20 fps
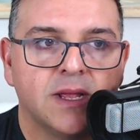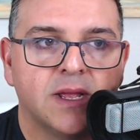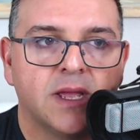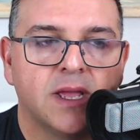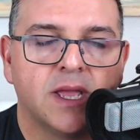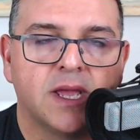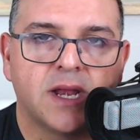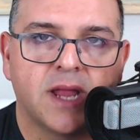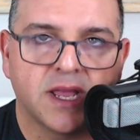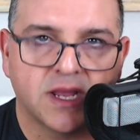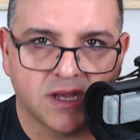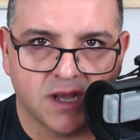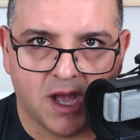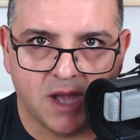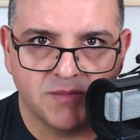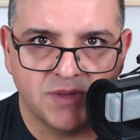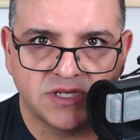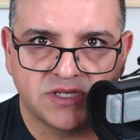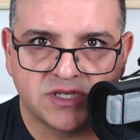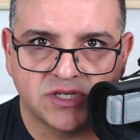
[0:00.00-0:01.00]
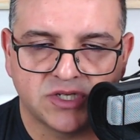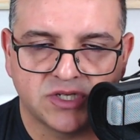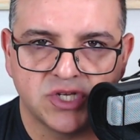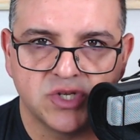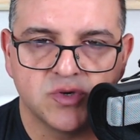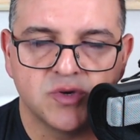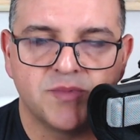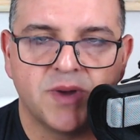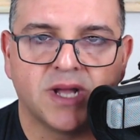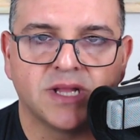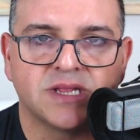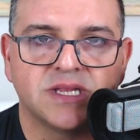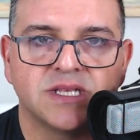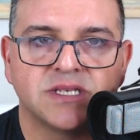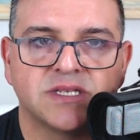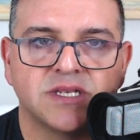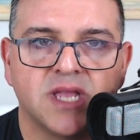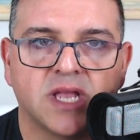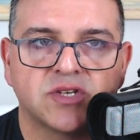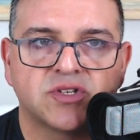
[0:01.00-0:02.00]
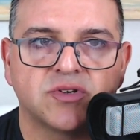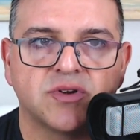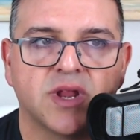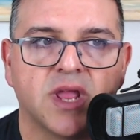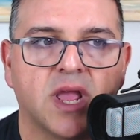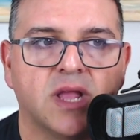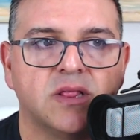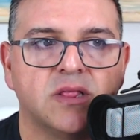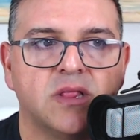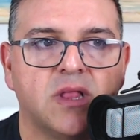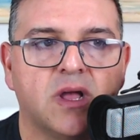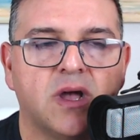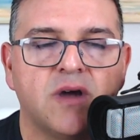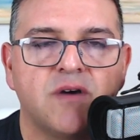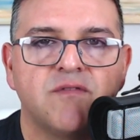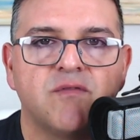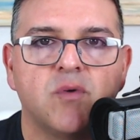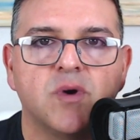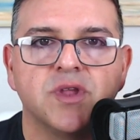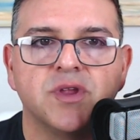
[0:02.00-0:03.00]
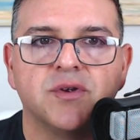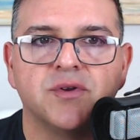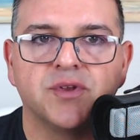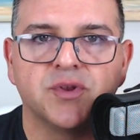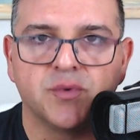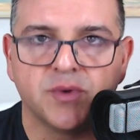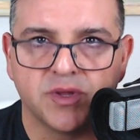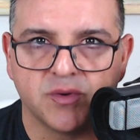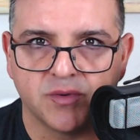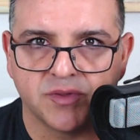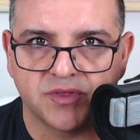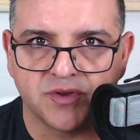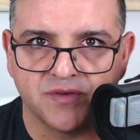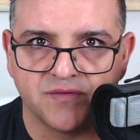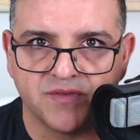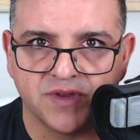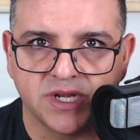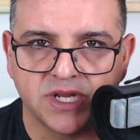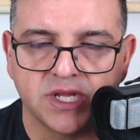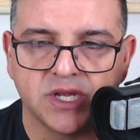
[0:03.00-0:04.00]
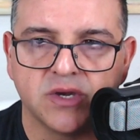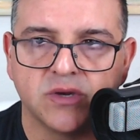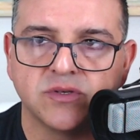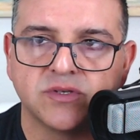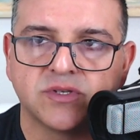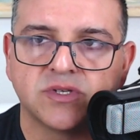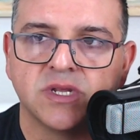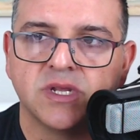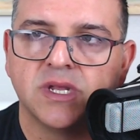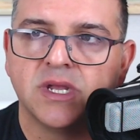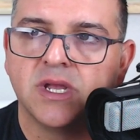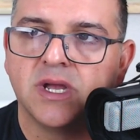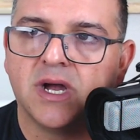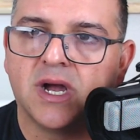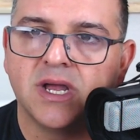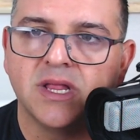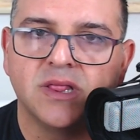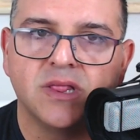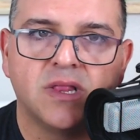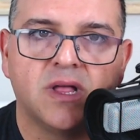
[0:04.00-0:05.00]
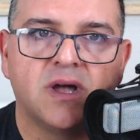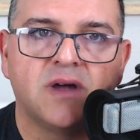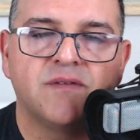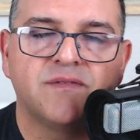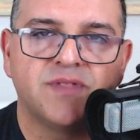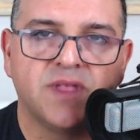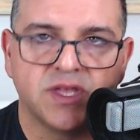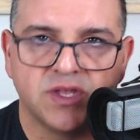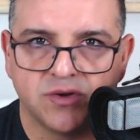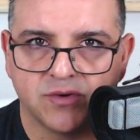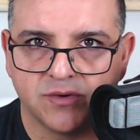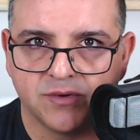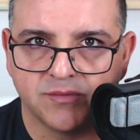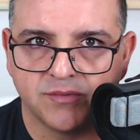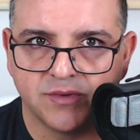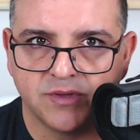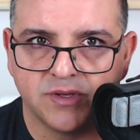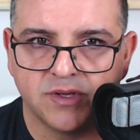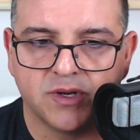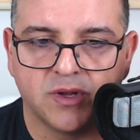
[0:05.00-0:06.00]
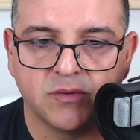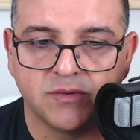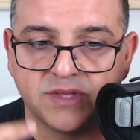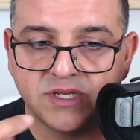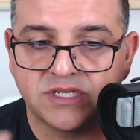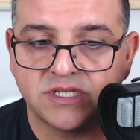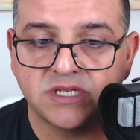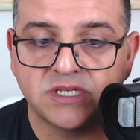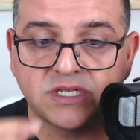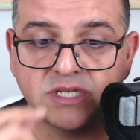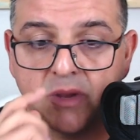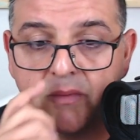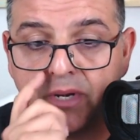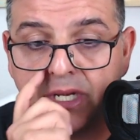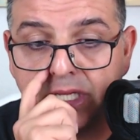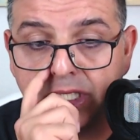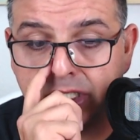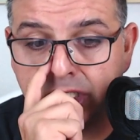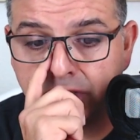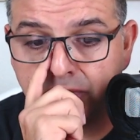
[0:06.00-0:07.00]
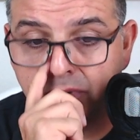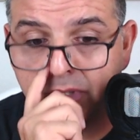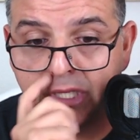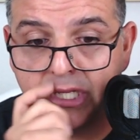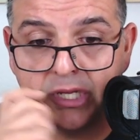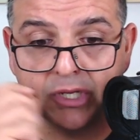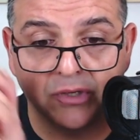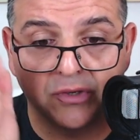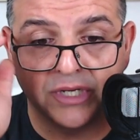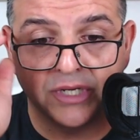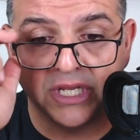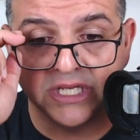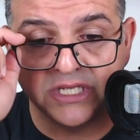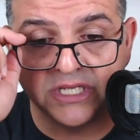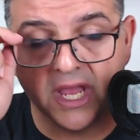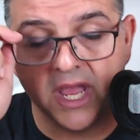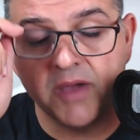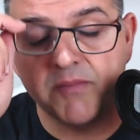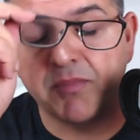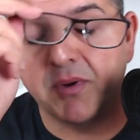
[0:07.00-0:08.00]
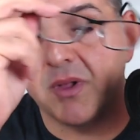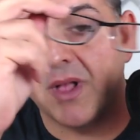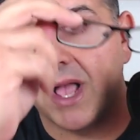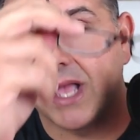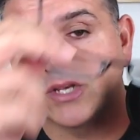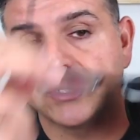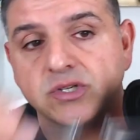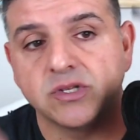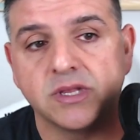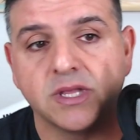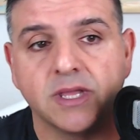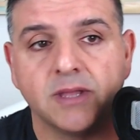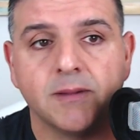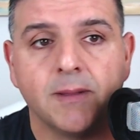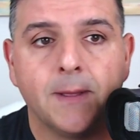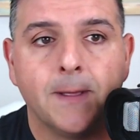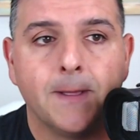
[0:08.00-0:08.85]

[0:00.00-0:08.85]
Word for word: And I commented to you about this yesterday. I love what you're doing with your videos. I love that you're, you know, this is somebody, this is really a good example, actually.